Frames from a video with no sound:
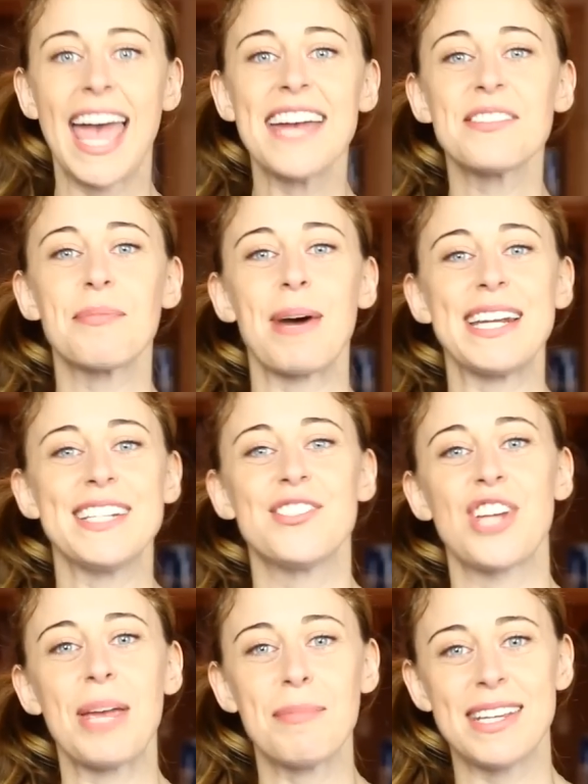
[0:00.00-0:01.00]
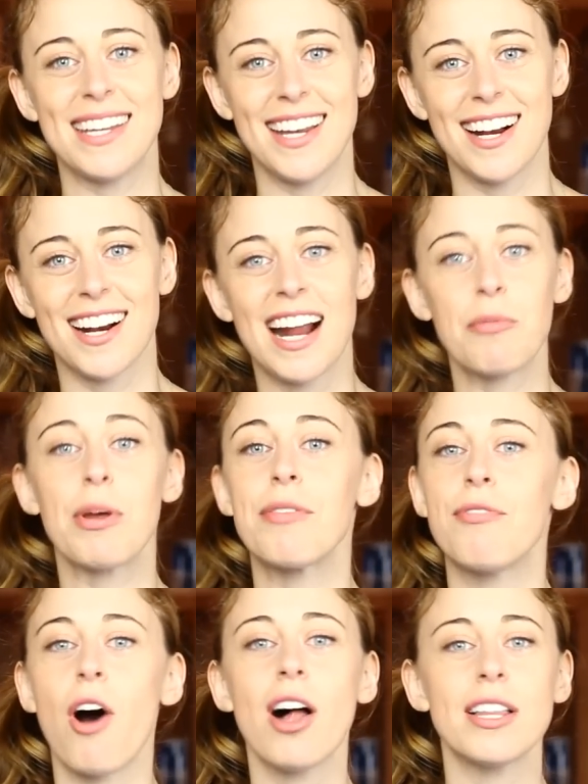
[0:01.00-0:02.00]
Hey everybody, Jamie here, and
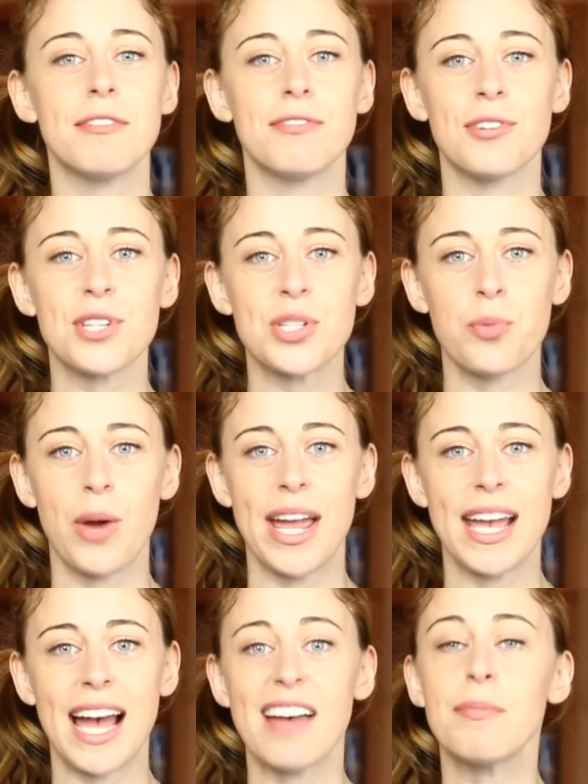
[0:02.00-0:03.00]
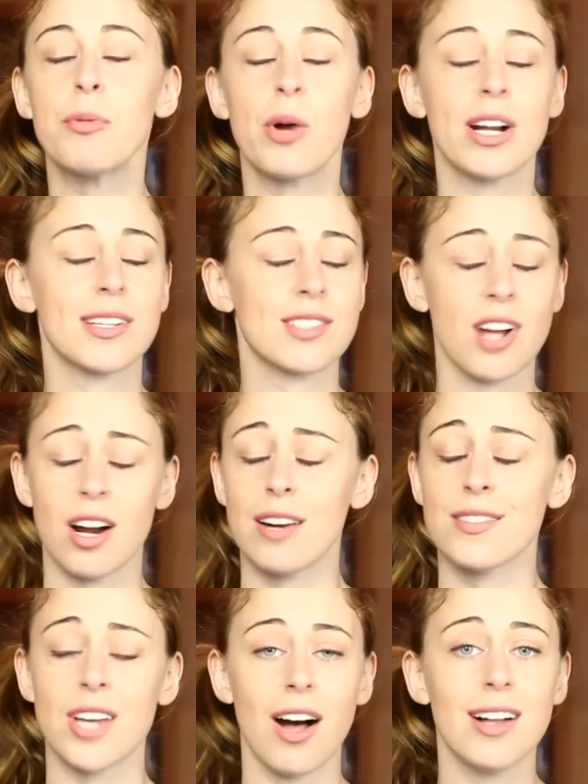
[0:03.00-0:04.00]
with fall in full swing, I've been wearing
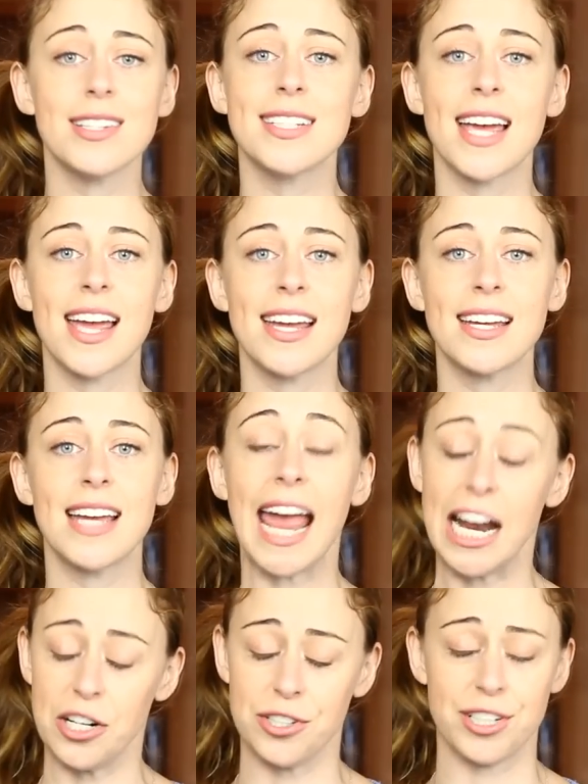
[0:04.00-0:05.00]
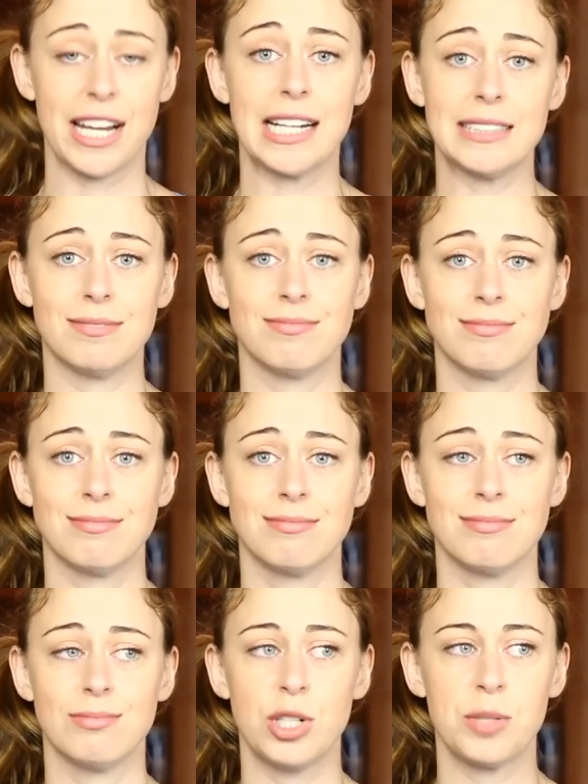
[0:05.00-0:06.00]
scarves all day, air day
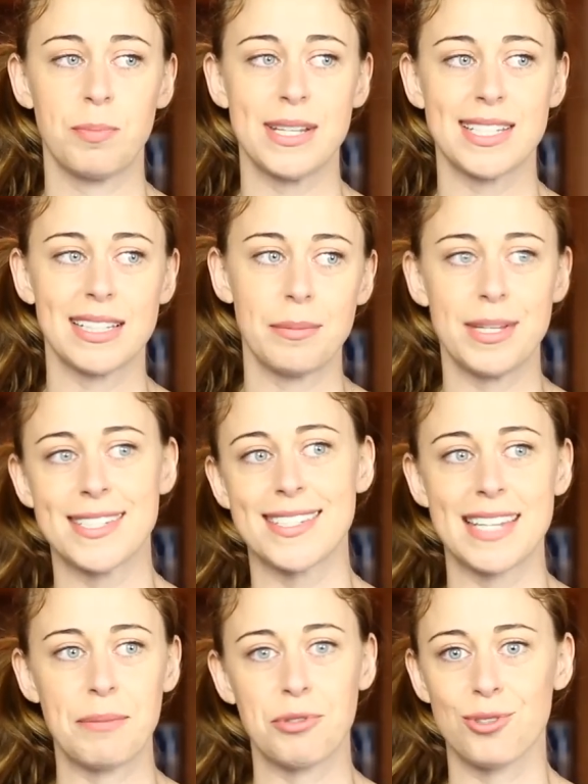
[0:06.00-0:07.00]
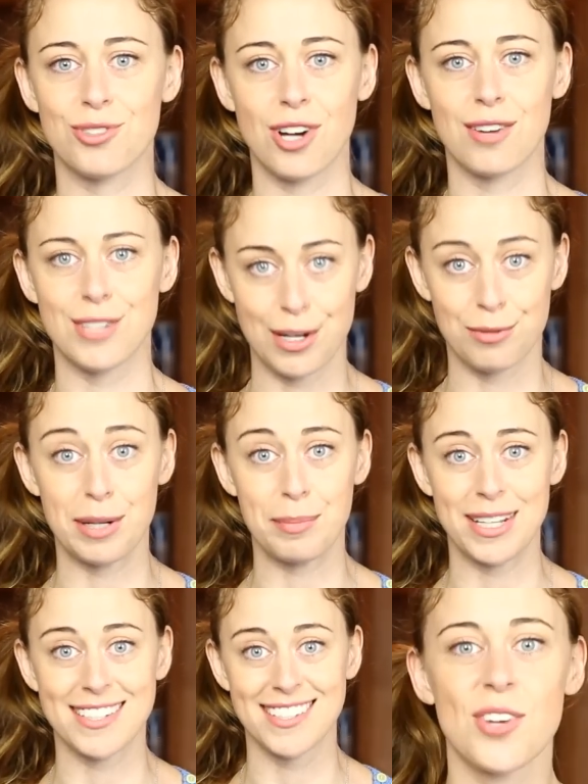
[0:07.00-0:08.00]
which basically means the same two scarves on
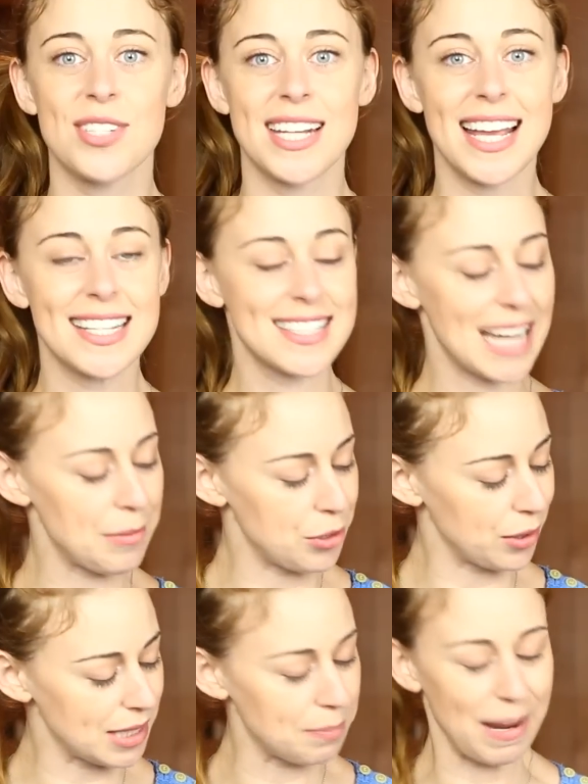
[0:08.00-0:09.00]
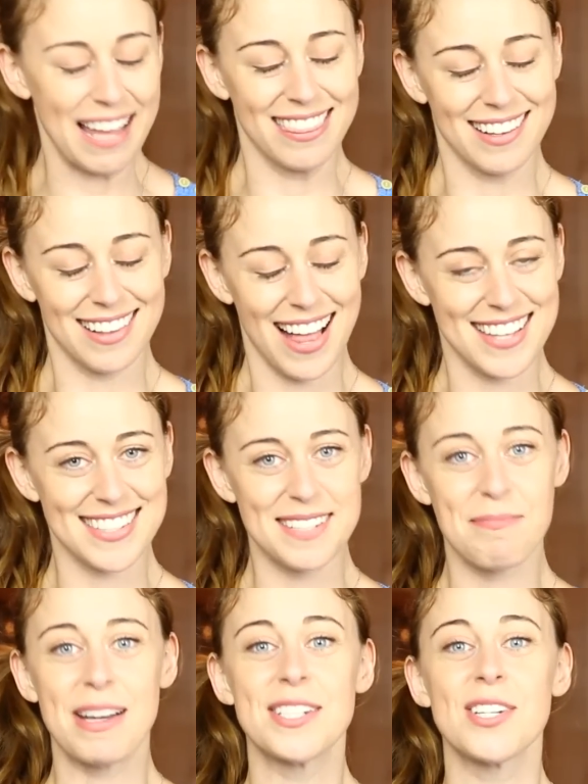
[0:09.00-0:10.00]
repeat. So today it's time to expand the
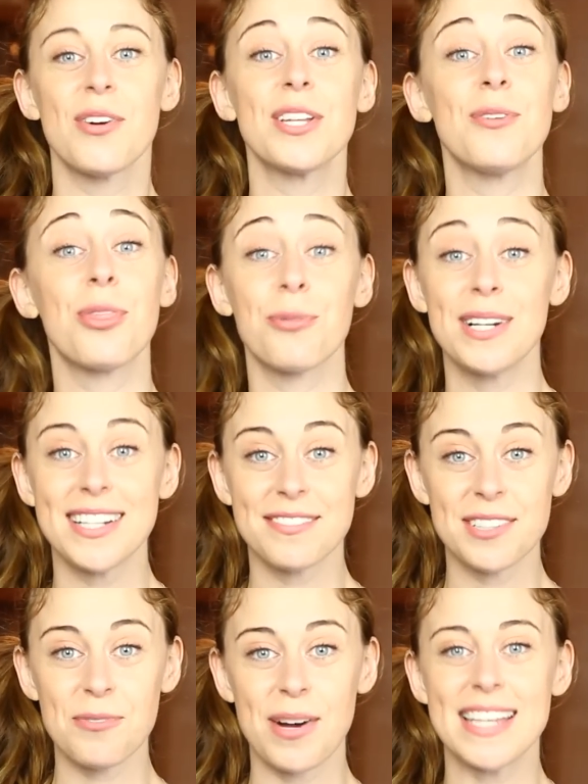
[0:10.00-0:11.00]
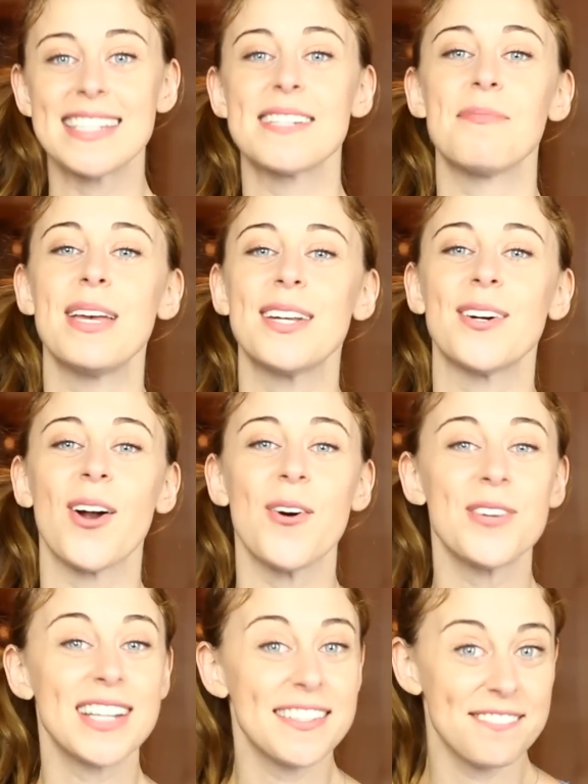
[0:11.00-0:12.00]
closet by showing you three different ways to make your
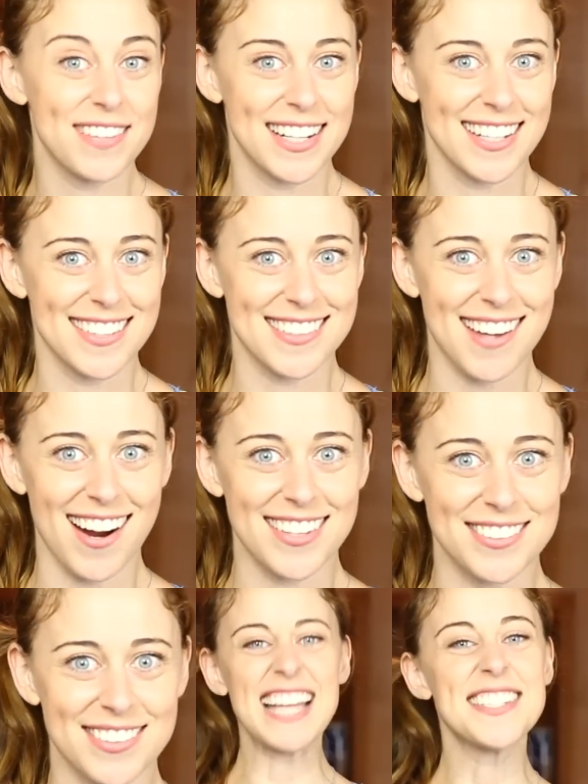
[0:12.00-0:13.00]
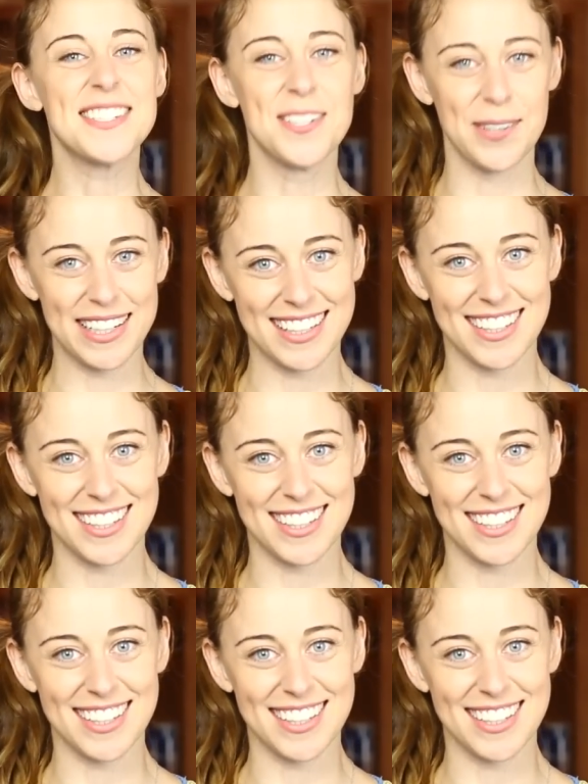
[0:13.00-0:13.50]
own infinity scarf. Let's do it,